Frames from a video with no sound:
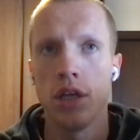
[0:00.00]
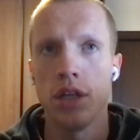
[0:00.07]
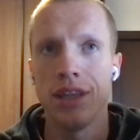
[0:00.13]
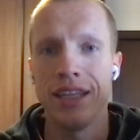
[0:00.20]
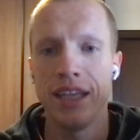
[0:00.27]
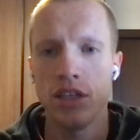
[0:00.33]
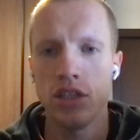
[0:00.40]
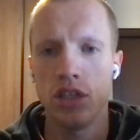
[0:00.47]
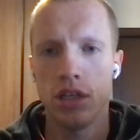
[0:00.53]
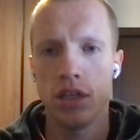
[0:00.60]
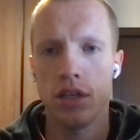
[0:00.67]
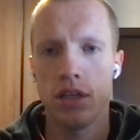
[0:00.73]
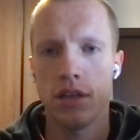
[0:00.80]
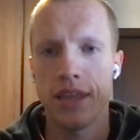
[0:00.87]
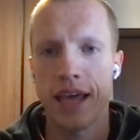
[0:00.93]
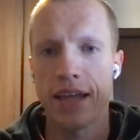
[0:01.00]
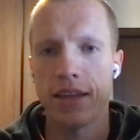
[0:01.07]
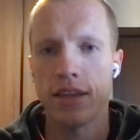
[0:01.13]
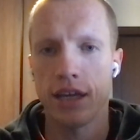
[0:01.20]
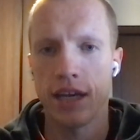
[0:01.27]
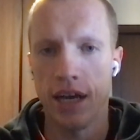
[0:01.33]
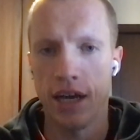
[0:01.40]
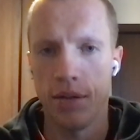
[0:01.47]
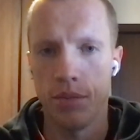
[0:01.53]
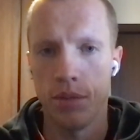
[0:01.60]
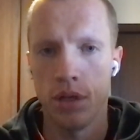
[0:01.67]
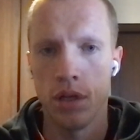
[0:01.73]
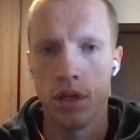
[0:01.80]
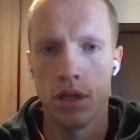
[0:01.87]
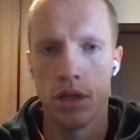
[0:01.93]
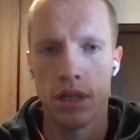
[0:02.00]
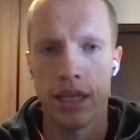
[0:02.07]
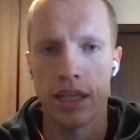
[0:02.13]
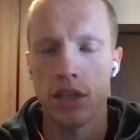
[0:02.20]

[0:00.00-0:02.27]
Did that come, like